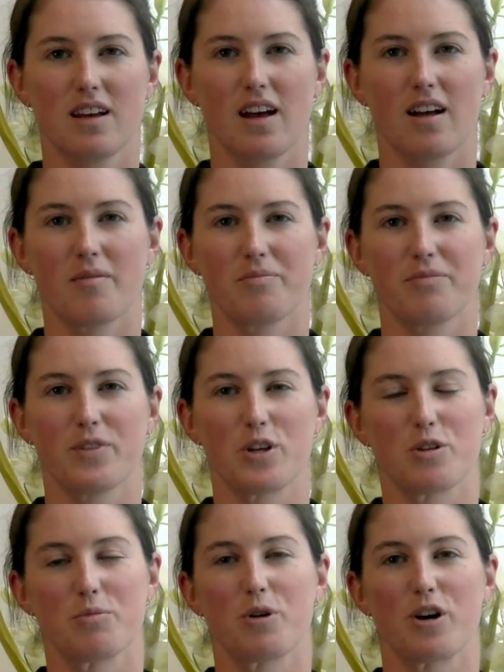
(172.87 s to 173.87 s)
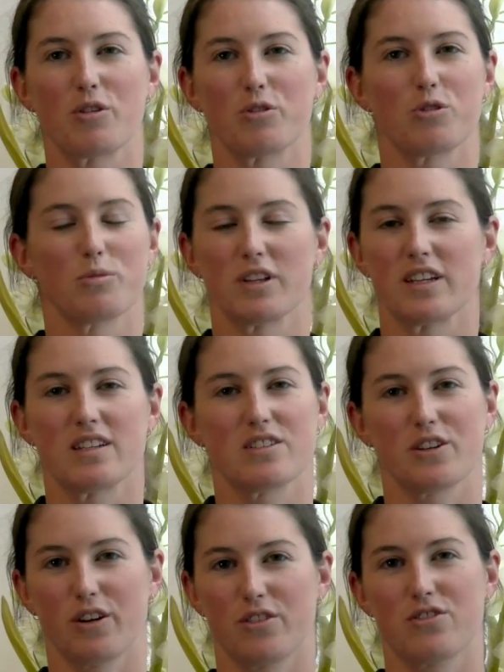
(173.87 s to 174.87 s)
that you might not normally get
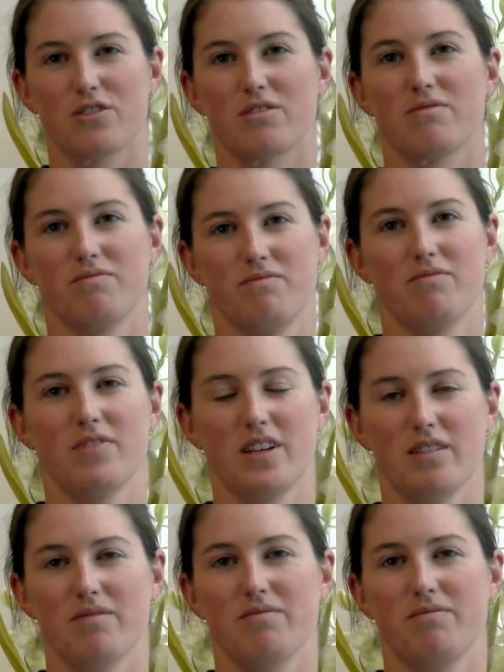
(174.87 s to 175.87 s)
to go to. Yeah.